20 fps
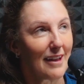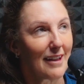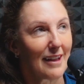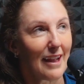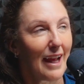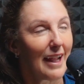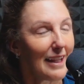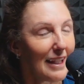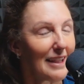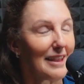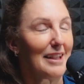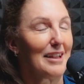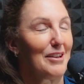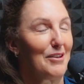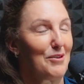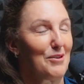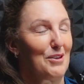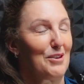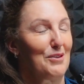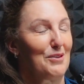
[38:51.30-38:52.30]
anything
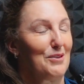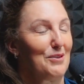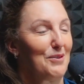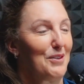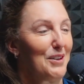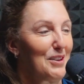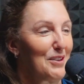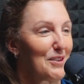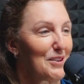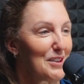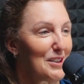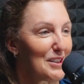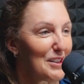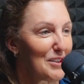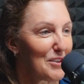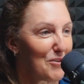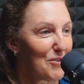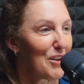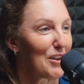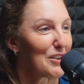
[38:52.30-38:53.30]
you do, whether it's
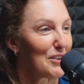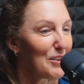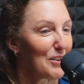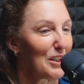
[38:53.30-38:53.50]
instructor,